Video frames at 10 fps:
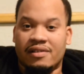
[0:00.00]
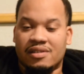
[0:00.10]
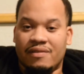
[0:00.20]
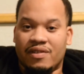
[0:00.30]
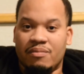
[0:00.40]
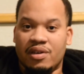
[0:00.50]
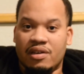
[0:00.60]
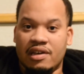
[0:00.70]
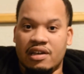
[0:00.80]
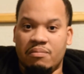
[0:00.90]
that stuff can be
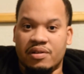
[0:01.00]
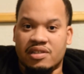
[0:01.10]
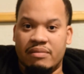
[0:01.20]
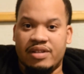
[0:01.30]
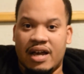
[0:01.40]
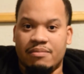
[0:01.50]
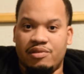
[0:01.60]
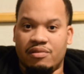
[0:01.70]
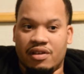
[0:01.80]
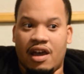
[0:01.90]
good, but
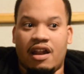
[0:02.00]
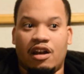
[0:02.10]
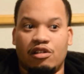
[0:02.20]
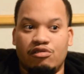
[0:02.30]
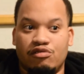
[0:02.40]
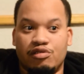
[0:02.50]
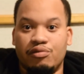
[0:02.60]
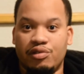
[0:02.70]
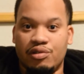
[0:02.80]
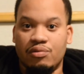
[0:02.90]
sometimes you can kind of lose
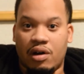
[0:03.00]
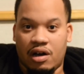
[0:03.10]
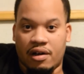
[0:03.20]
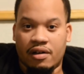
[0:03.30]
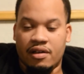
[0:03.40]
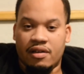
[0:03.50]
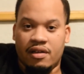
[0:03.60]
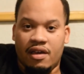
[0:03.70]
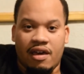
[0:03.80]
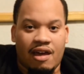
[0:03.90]
who you are.
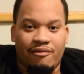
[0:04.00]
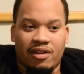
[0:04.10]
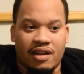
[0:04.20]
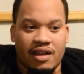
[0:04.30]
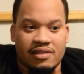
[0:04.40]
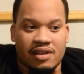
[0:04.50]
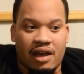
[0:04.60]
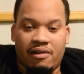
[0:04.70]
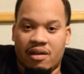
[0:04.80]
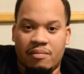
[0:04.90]
And I feel like that's
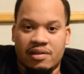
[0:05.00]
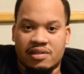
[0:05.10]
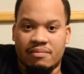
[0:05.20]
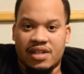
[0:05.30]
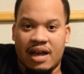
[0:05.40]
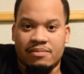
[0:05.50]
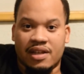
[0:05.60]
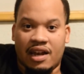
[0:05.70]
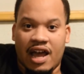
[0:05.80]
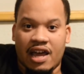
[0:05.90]
how it can be
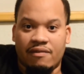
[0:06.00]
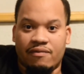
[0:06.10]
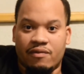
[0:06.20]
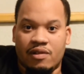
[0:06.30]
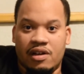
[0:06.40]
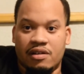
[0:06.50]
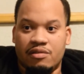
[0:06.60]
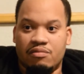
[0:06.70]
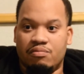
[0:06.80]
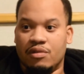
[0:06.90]
sometimes in life.
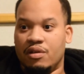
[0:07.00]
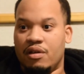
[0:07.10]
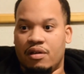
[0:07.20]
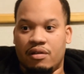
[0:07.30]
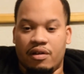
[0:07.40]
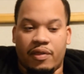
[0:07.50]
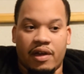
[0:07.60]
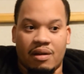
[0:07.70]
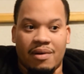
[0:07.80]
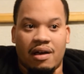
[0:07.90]
You're
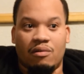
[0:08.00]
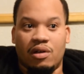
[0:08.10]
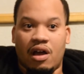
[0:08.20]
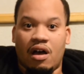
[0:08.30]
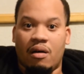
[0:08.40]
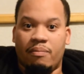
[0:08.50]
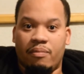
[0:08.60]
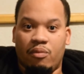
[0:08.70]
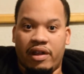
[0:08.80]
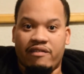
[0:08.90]
thinking about
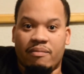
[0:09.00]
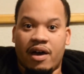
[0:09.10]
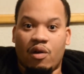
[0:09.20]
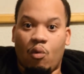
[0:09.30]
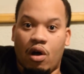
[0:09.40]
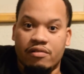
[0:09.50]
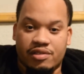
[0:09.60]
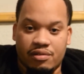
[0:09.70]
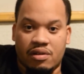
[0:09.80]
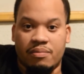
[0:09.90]
what everybody
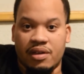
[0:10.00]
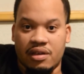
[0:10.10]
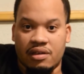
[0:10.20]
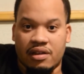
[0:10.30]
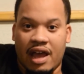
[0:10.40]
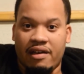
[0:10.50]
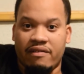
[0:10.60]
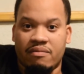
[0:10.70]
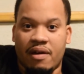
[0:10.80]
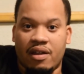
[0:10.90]
wants you to be, and how
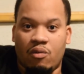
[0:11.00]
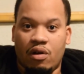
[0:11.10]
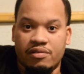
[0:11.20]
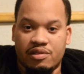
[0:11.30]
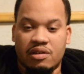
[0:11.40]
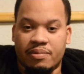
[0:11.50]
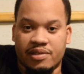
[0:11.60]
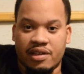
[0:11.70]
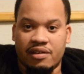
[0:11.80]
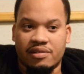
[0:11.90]
everybody wants you to
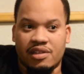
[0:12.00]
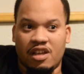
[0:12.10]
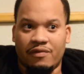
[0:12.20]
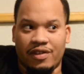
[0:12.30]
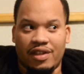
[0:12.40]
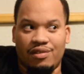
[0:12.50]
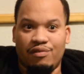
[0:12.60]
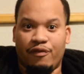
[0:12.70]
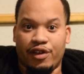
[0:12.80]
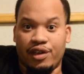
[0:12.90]
present yourself, and then
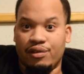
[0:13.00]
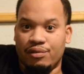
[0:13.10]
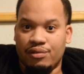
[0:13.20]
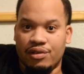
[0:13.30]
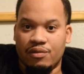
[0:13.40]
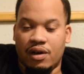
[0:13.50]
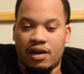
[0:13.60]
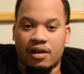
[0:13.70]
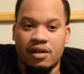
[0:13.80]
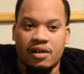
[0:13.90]
you forget who you
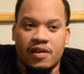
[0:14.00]
are.